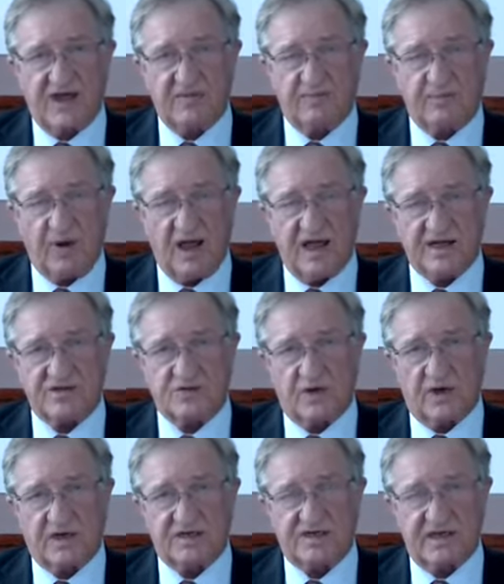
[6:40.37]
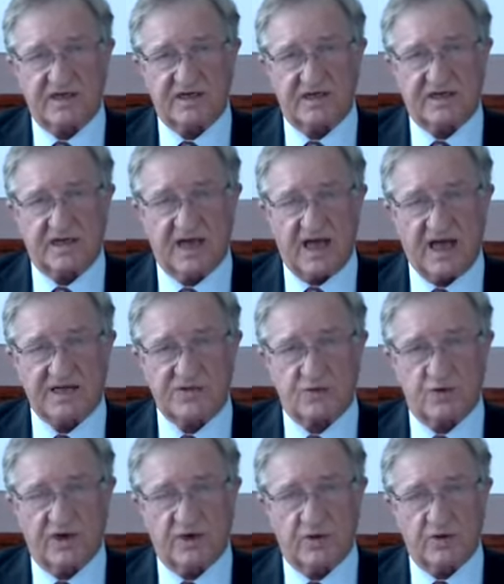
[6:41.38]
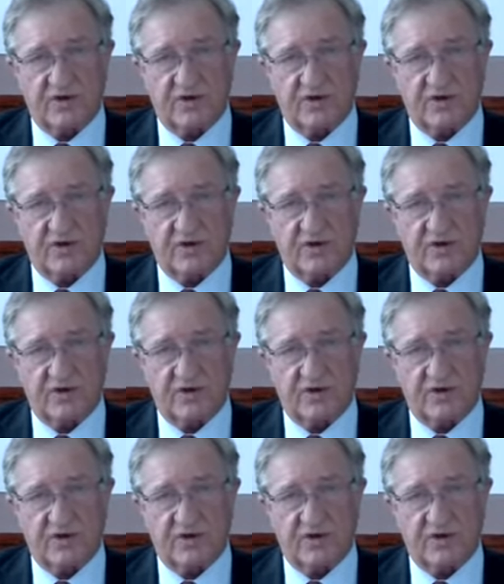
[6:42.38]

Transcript: they play as well as they did last week,